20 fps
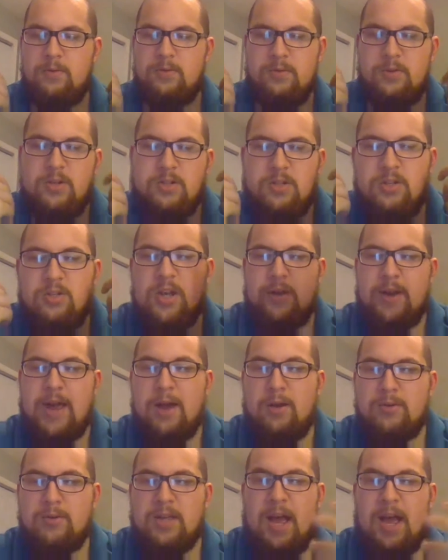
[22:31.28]
just shout
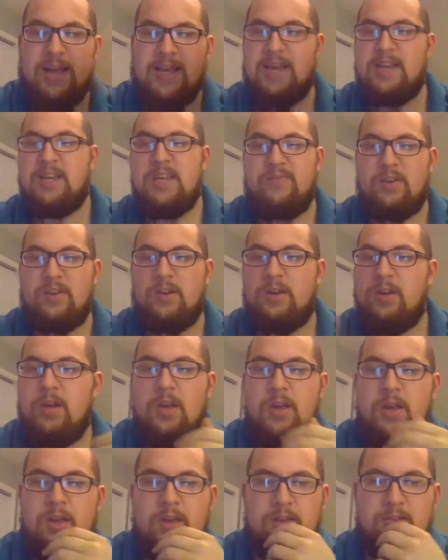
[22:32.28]
out "I can't even,"
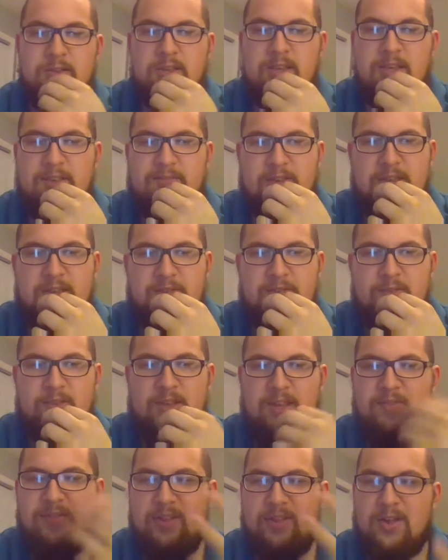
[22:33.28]

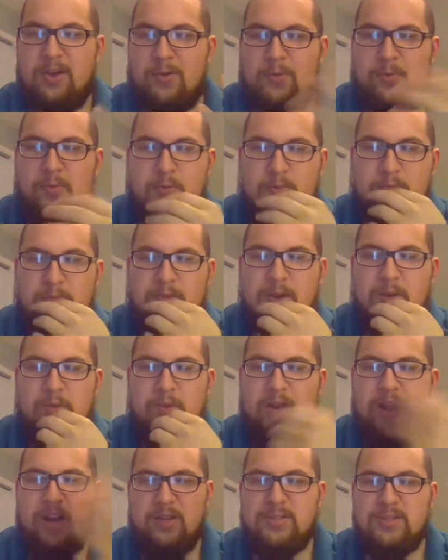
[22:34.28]
even though they're
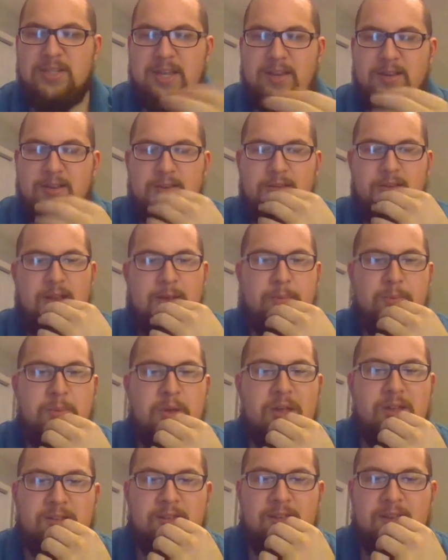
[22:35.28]
not using it
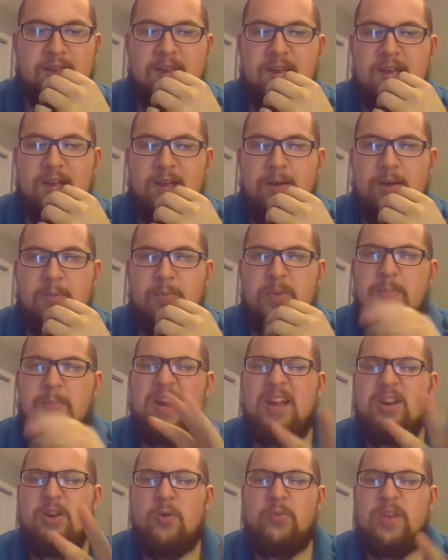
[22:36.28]
hyperbolically. But I
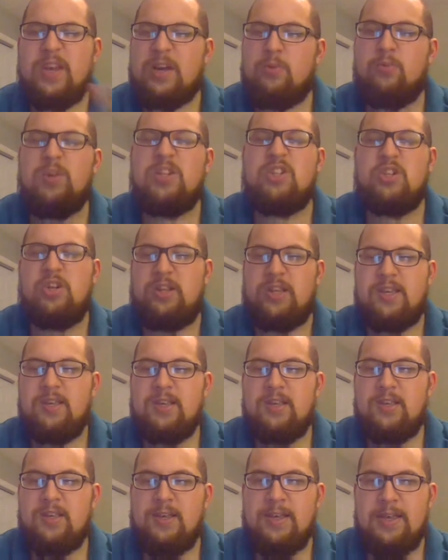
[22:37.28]
don't think originally
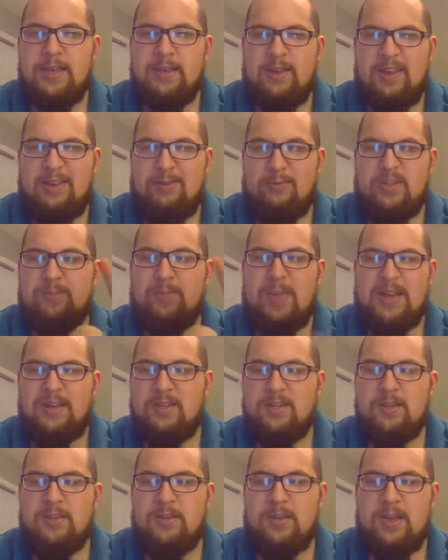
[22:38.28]
it was
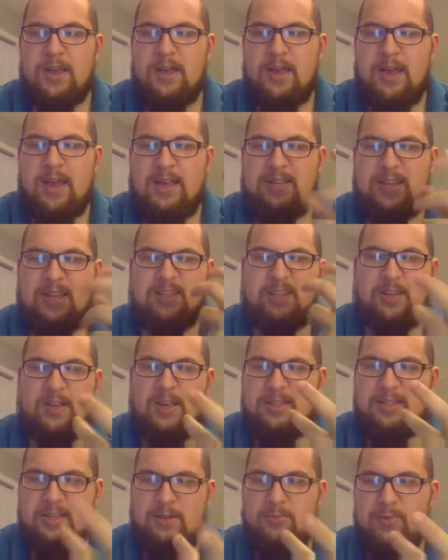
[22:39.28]
meant
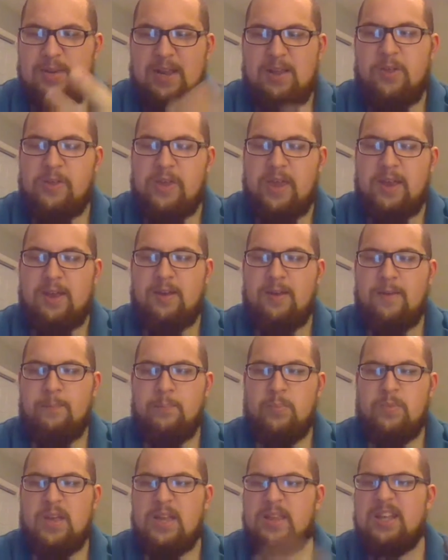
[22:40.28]
as a real thing.
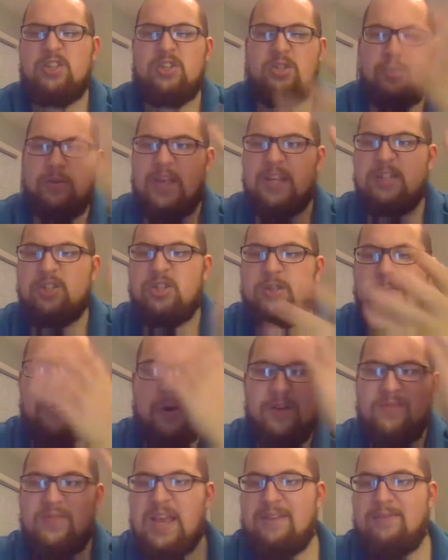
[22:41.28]
That's just
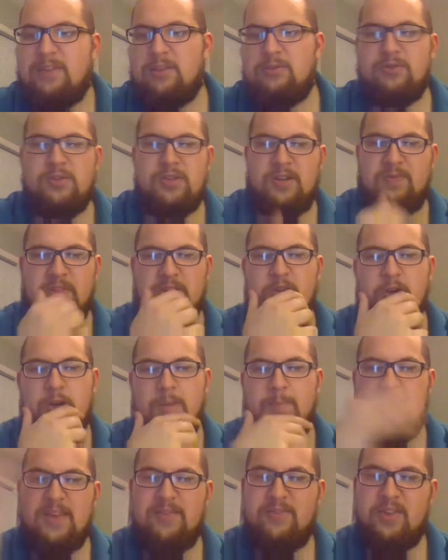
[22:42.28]
part of the evolution of the
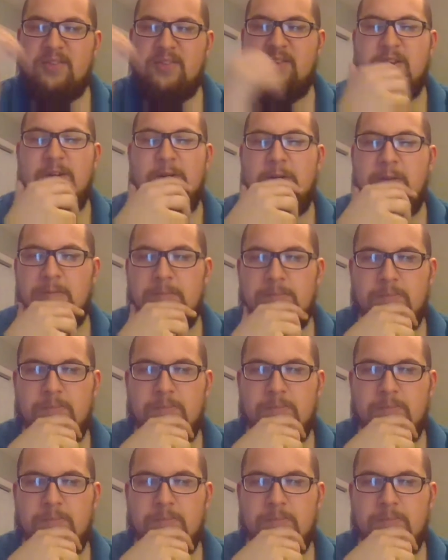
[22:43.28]
term, if at all.